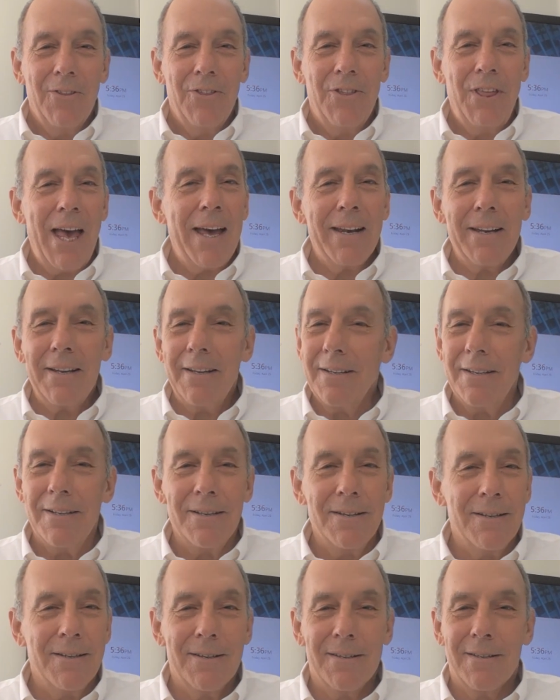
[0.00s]
that
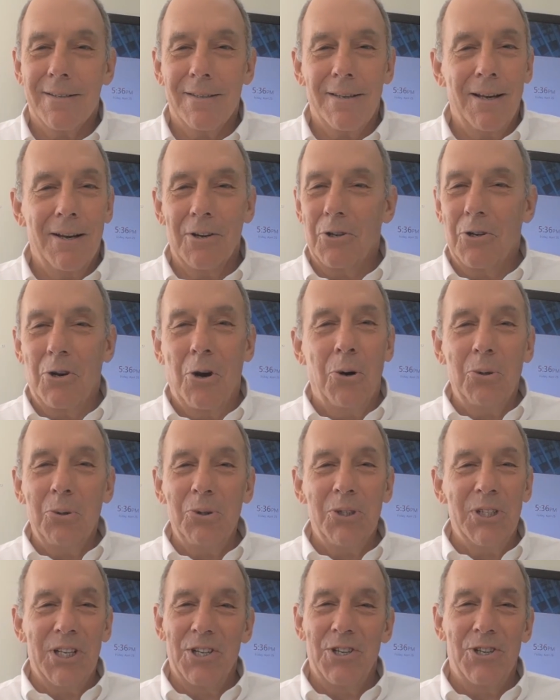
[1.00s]
is a
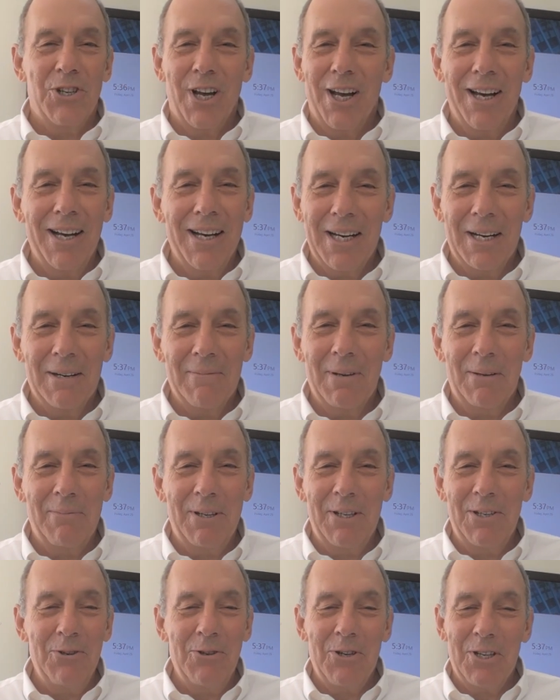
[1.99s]
golden job. I
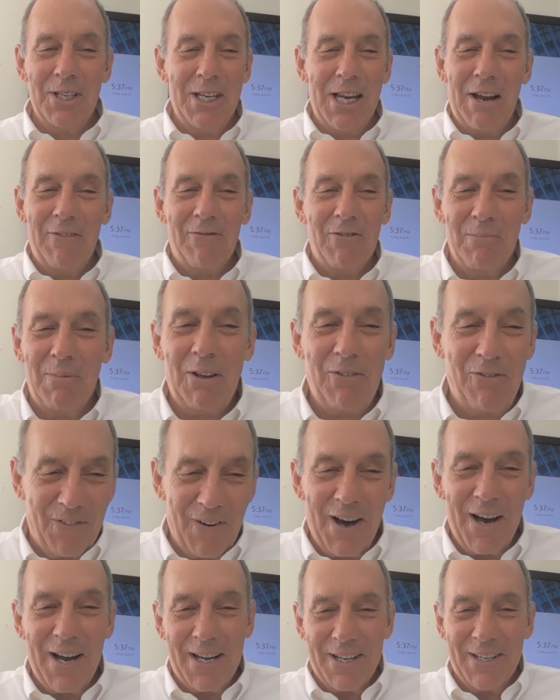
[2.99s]
mean, you can never be
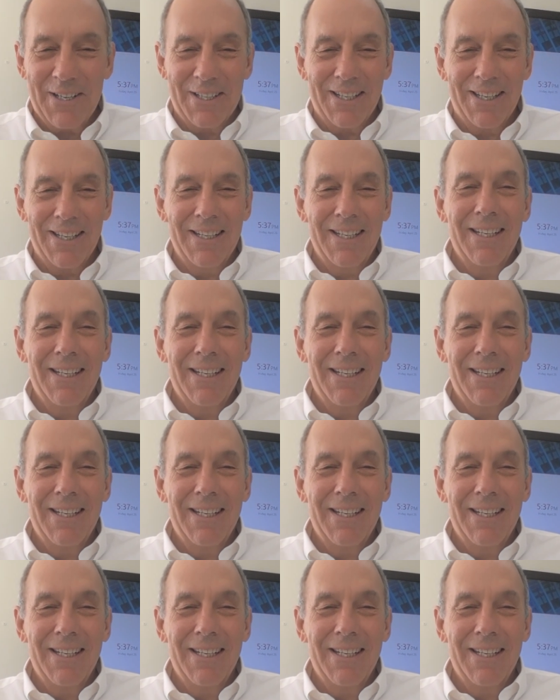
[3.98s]
fired.